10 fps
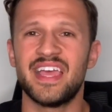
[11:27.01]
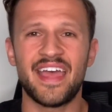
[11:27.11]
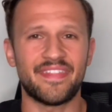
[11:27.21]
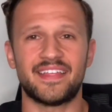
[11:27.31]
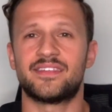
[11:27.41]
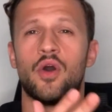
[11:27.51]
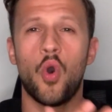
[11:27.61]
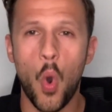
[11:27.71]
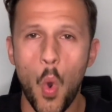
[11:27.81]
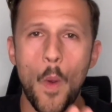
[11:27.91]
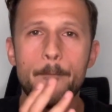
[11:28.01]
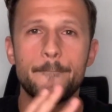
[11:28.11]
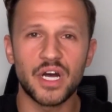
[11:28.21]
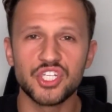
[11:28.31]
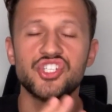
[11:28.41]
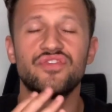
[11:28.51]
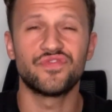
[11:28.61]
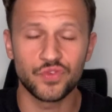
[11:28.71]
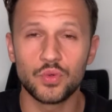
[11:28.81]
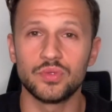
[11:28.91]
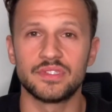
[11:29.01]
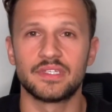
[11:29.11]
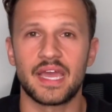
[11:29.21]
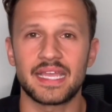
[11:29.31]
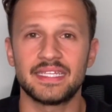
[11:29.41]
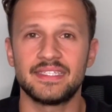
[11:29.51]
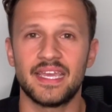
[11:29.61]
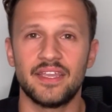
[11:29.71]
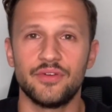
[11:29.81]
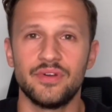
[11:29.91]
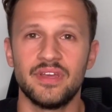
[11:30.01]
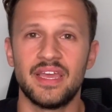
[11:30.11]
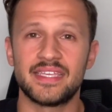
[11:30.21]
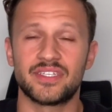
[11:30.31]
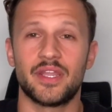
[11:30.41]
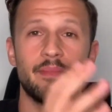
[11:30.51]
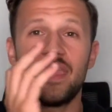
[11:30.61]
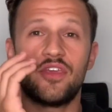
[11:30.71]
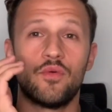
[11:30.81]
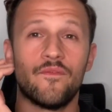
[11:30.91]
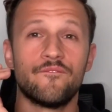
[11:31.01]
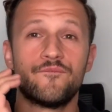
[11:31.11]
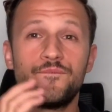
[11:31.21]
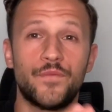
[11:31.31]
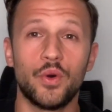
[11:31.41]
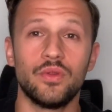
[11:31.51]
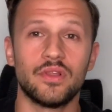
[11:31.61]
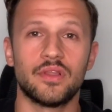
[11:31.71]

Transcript: That's a whole bunch of food. I can tell you, it's gonna make you full,